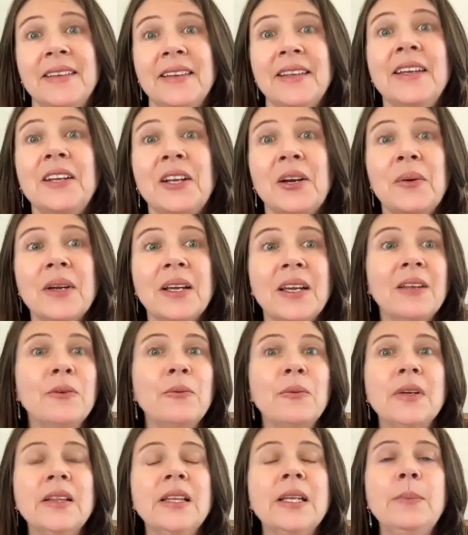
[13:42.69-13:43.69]
It
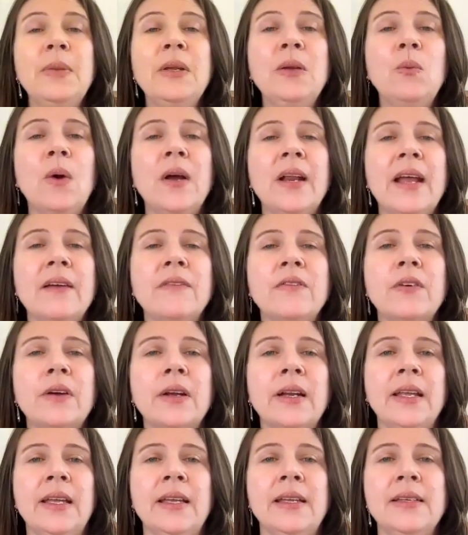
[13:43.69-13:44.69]
can really be
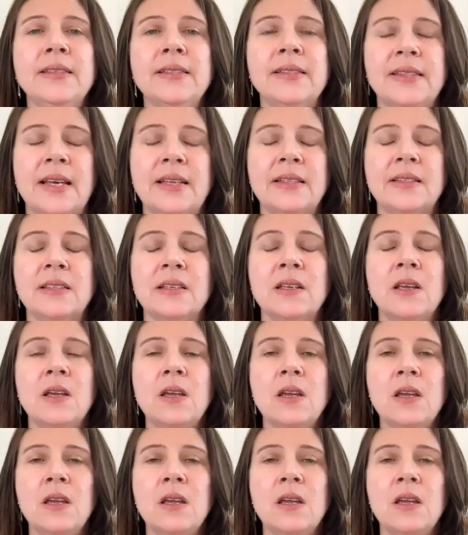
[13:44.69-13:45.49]
whatever it is that's